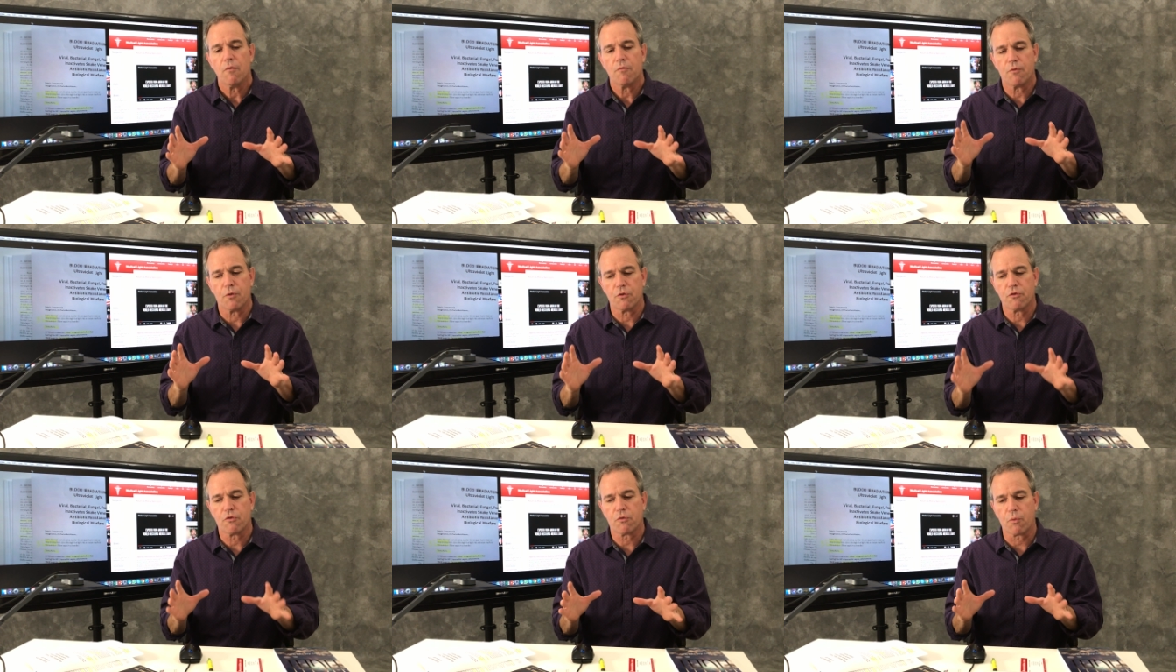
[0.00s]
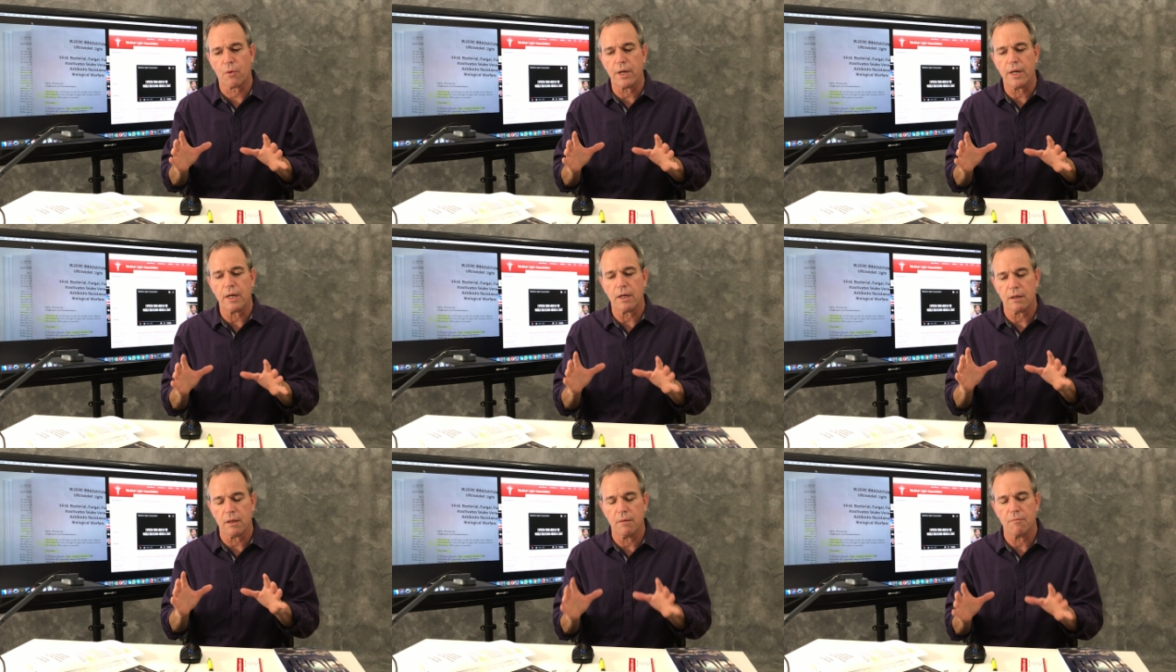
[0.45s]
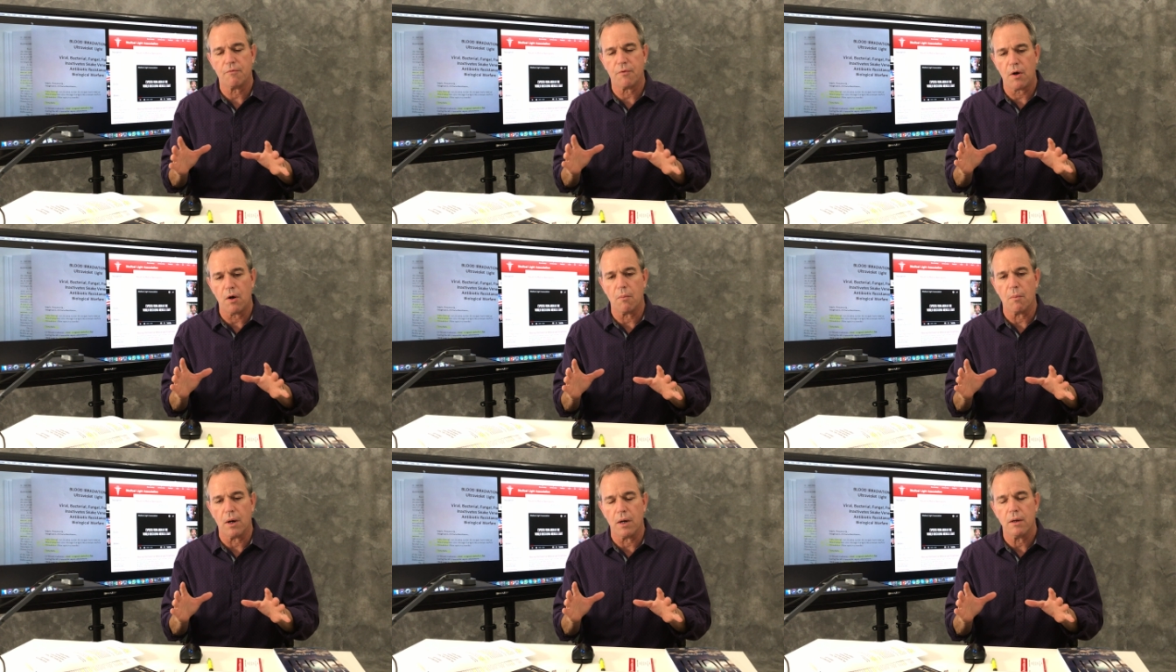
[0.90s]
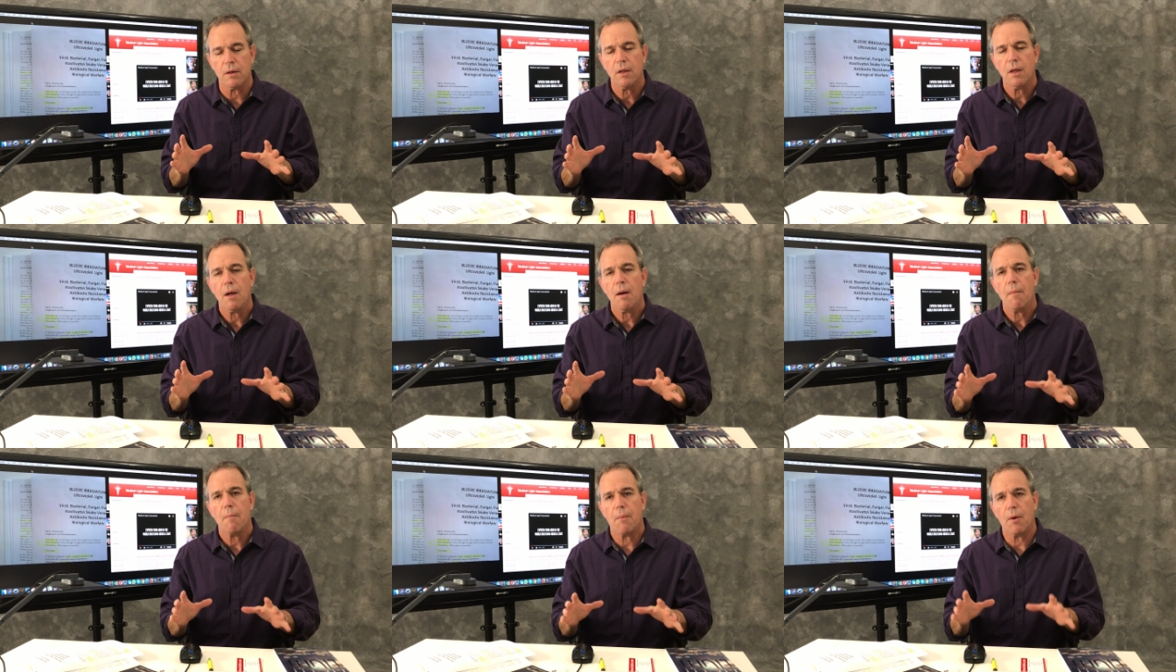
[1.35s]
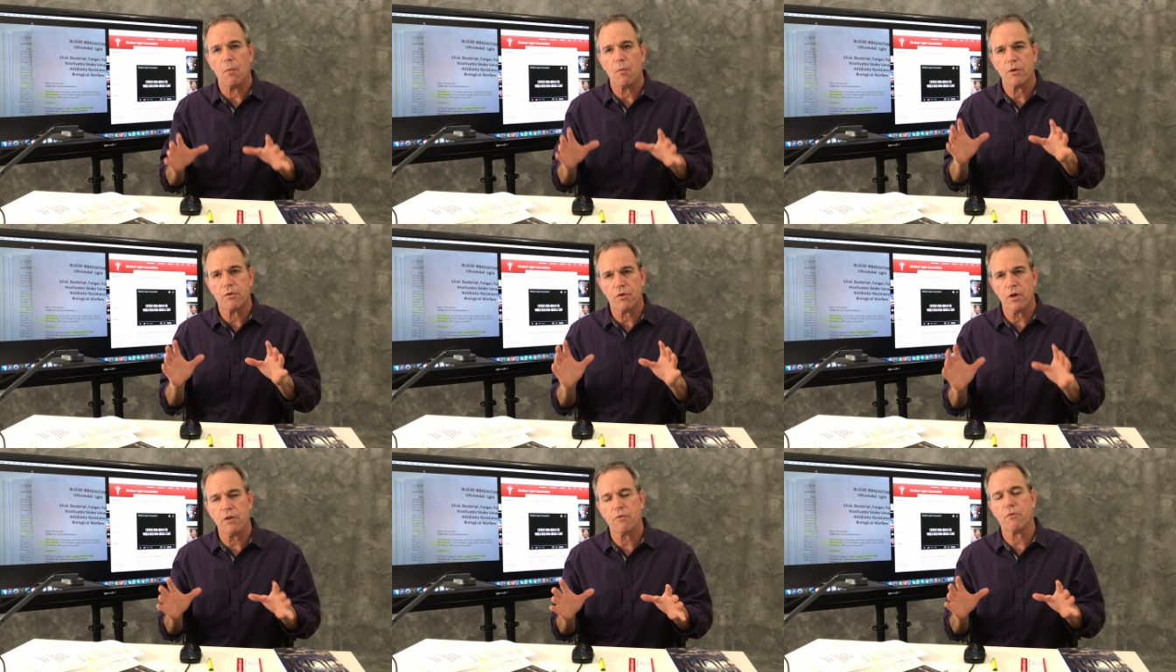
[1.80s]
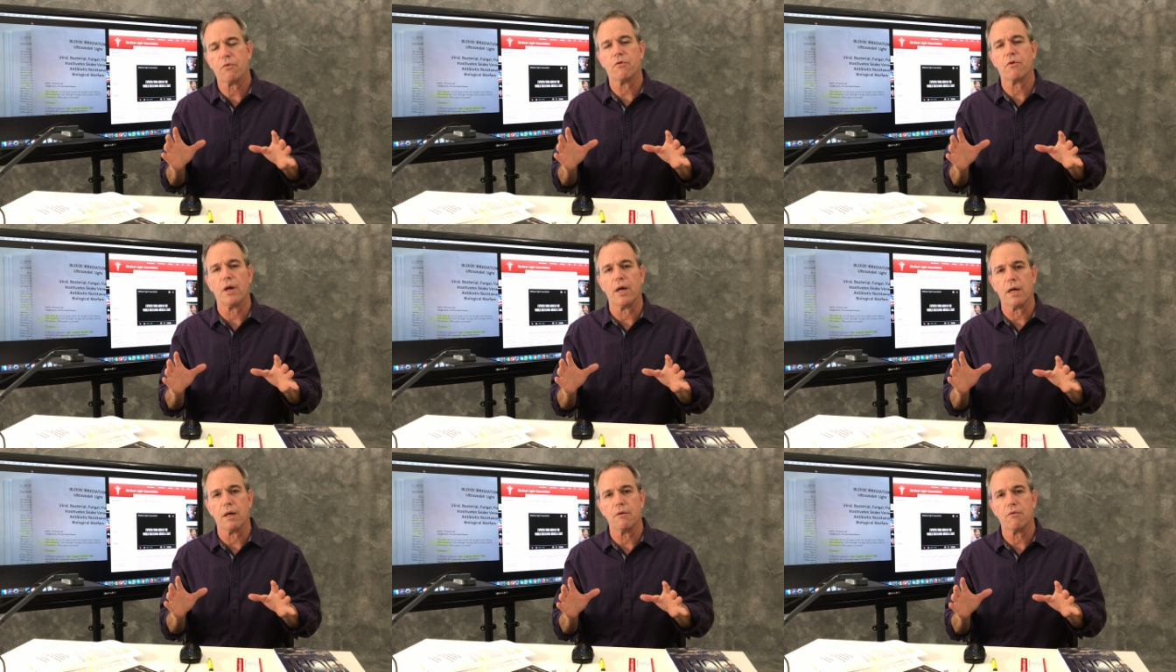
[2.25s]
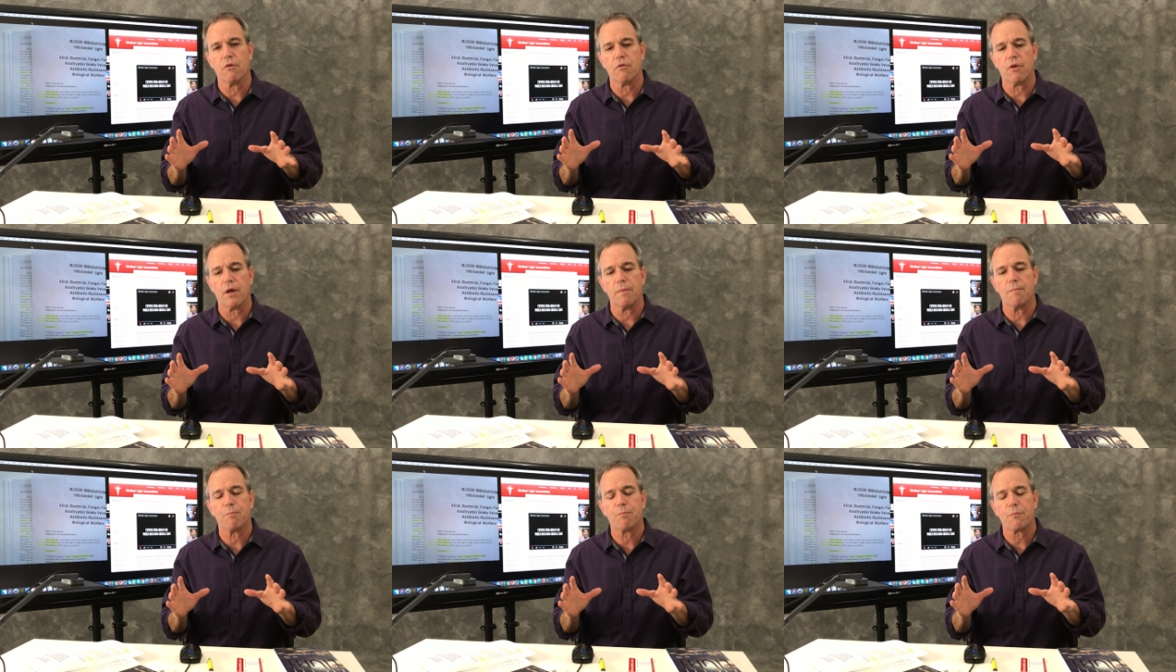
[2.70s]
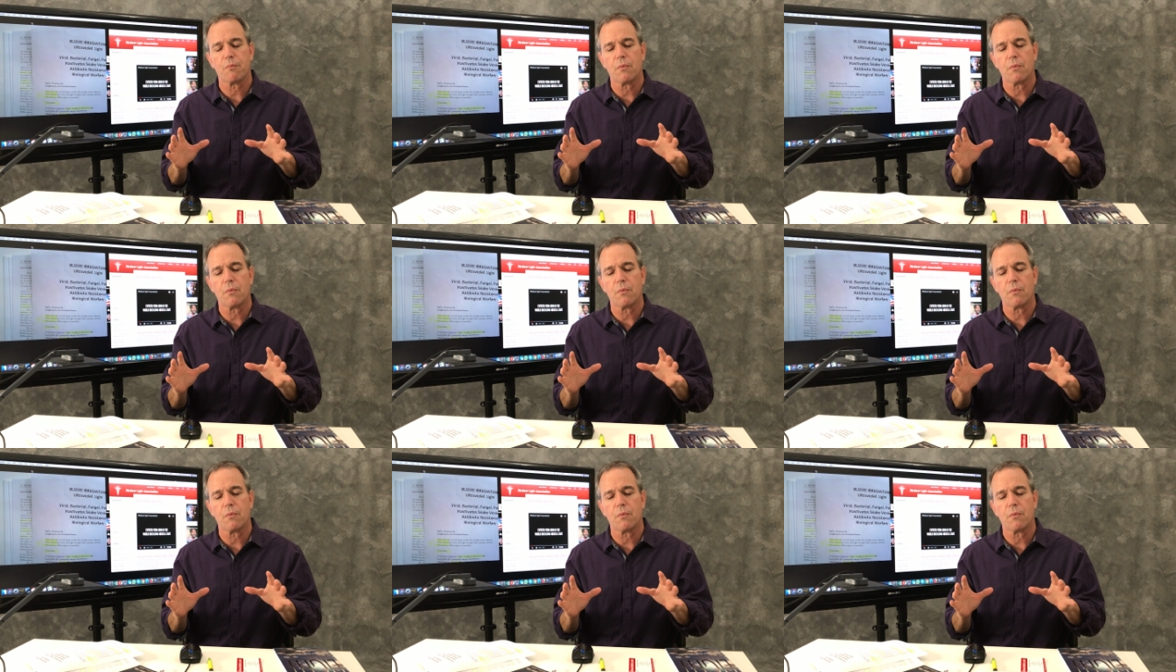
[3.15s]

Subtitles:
for treating lymphoma. But what's interesting is that